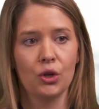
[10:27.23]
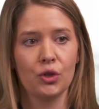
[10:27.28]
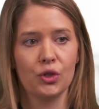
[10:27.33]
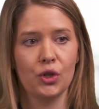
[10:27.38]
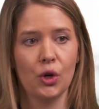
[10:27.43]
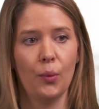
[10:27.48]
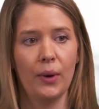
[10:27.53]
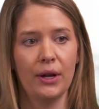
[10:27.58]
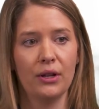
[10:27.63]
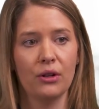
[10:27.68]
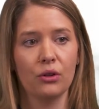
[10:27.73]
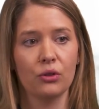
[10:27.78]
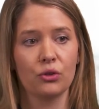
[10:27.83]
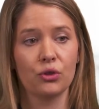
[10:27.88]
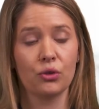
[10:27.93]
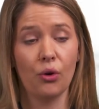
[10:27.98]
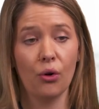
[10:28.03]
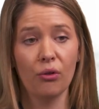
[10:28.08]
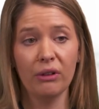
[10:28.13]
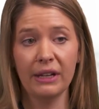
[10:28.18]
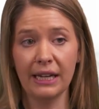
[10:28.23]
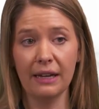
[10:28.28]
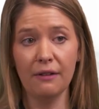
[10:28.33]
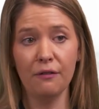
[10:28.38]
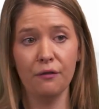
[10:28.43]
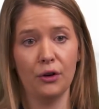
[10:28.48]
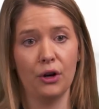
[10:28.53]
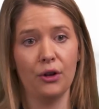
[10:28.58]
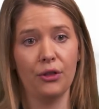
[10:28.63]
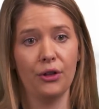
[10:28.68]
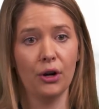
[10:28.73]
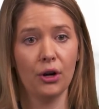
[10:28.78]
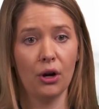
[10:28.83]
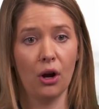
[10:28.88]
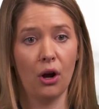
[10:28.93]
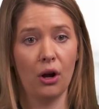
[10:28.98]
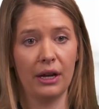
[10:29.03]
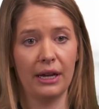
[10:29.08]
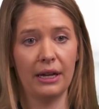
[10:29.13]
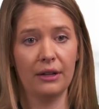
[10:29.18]
So when scrolling in
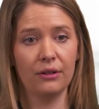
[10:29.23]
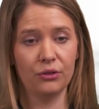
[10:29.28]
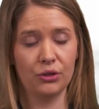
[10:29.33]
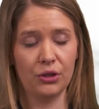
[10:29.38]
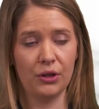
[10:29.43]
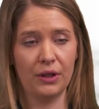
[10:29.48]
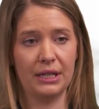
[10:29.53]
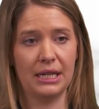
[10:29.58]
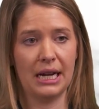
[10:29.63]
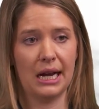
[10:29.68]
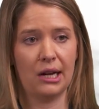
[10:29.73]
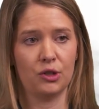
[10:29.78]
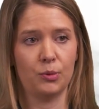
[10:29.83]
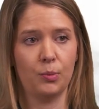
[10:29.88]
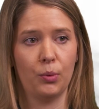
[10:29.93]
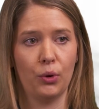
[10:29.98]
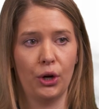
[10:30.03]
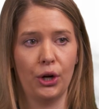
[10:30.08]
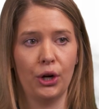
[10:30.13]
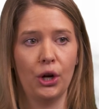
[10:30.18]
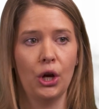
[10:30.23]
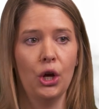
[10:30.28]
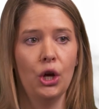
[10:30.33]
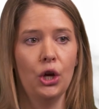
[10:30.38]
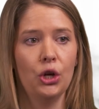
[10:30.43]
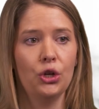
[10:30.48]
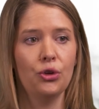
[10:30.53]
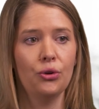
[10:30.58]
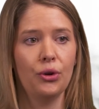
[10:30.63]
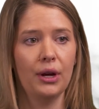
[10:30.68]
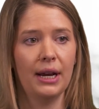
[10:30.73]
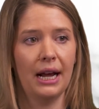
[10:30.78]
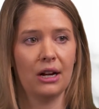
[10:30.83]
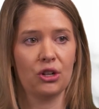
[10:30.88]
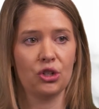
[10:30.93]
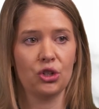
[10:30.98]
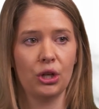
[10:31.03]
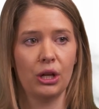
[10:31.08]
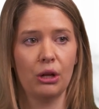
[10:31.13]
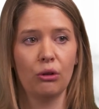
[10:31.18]
further into the dashboard, you can
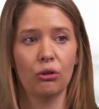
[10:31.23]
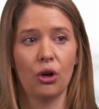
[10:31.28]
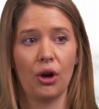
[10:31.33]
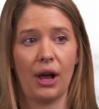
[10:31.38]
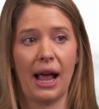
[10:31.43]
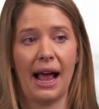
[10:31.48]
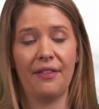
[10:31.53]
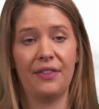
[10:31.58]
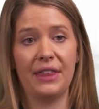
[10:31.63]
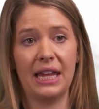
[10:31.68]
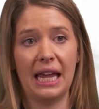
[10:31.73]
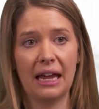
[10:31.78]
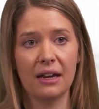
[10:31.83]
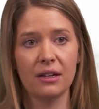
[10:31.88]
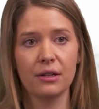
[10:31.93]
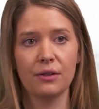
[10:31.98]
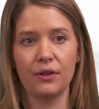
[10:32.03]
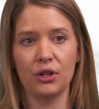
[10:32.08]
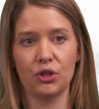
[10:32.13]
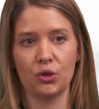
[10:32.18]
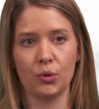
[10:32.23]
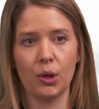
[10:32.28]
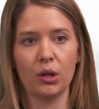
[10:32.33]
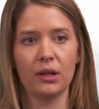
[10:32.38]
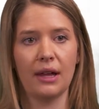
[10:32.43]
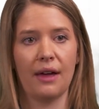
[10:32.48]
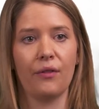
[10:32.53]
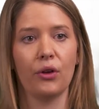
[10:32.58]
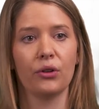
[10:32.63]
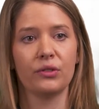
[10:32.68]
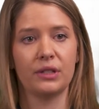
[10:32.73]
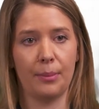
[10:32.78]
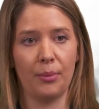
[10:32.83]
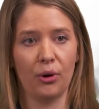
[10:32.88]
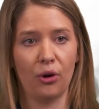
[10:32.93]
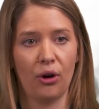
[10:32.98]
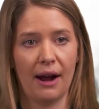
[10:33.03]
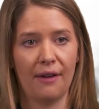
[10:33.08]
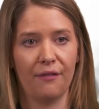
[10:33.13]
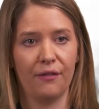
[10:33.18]
actually look at the individual level
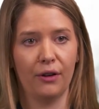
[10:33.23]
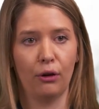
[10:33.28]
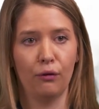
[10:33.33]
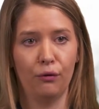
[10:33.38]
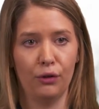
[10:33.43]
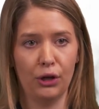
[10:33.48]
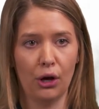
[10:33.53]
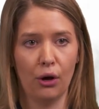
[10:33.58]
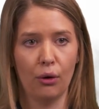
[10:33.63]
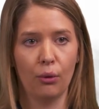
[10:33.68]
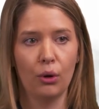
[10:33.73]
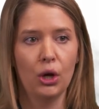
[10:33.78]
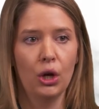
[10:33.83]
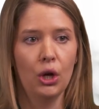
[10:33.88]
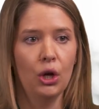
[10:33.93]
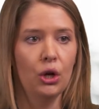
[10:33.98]
demographic view.